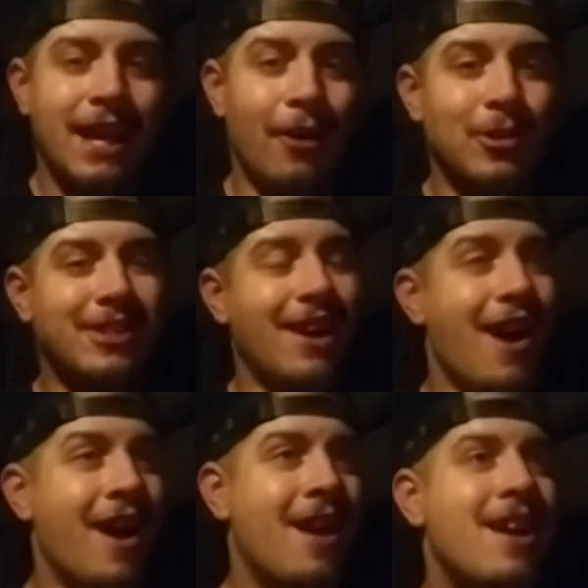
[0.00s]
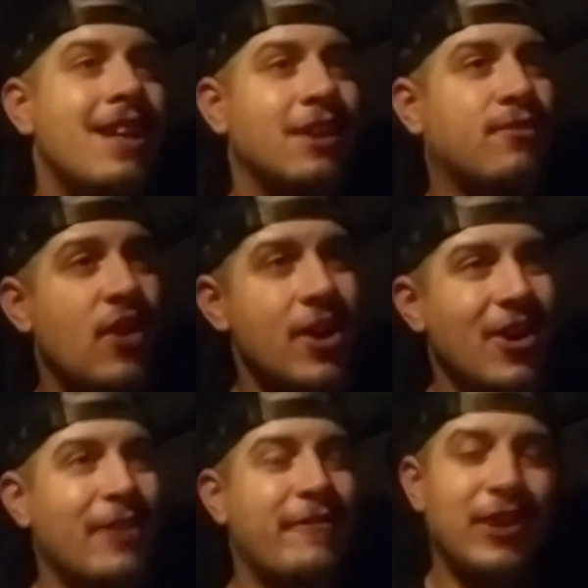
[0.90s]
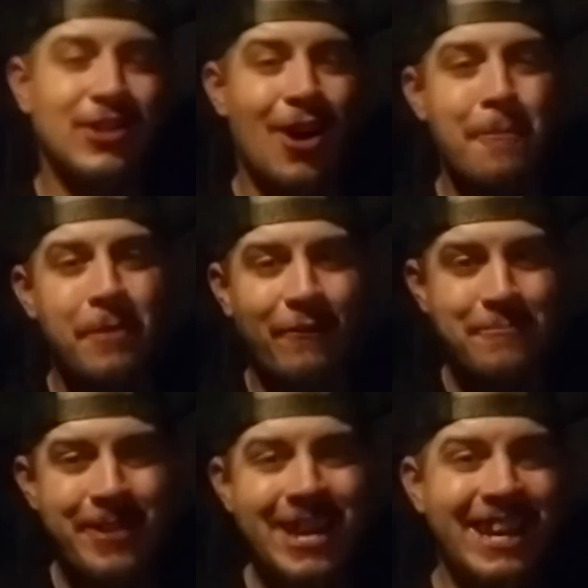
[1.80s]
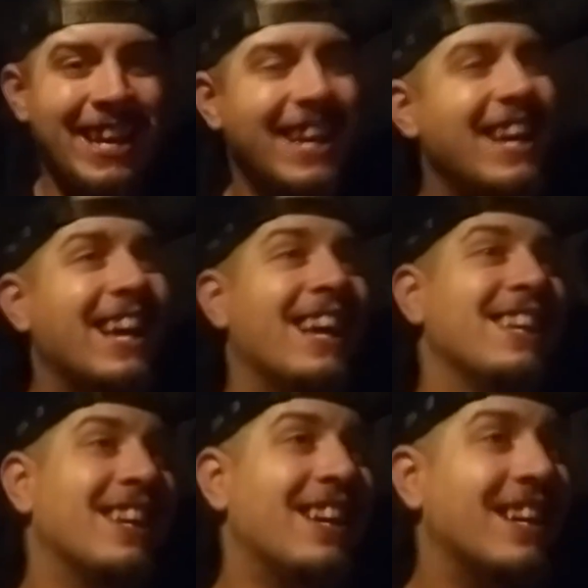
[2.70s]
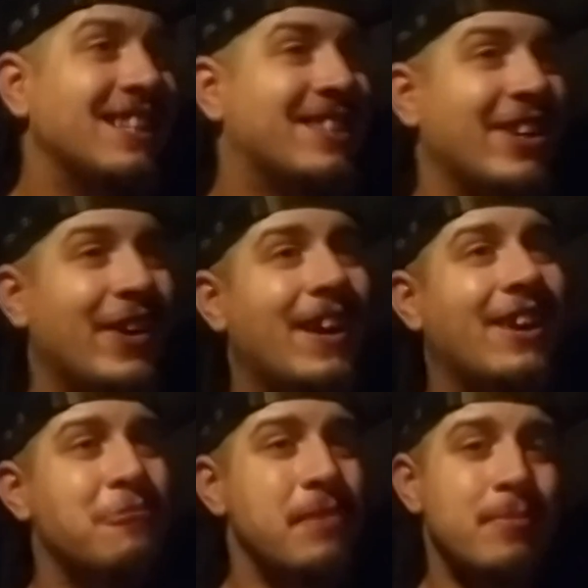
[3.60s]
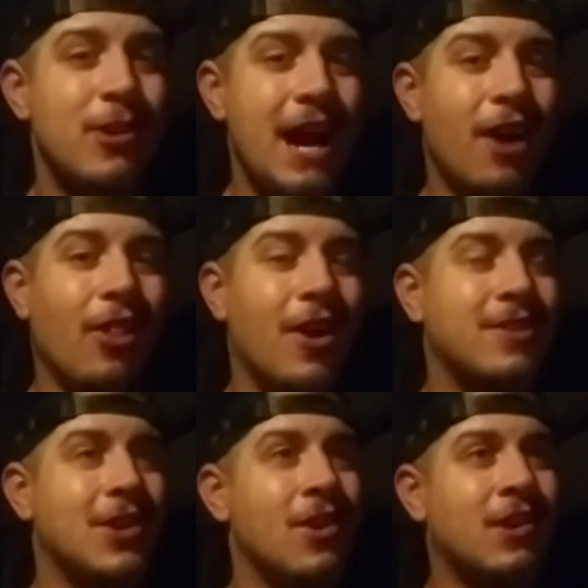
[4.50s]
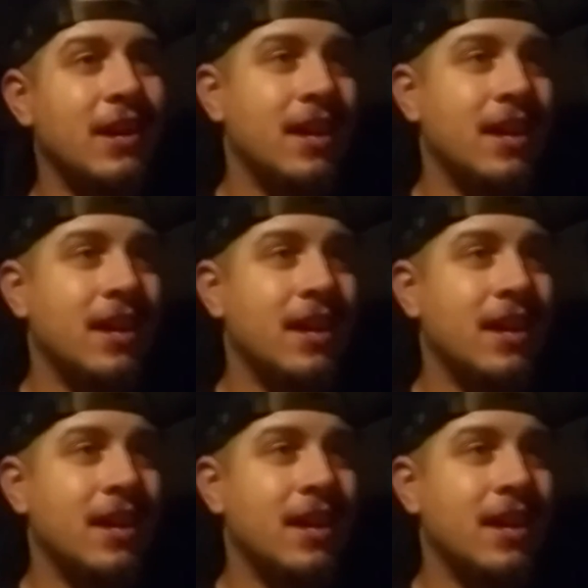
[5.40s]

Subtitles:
That was a very heartfelt topic for me. Alright, so remember, Outlaw Donkey.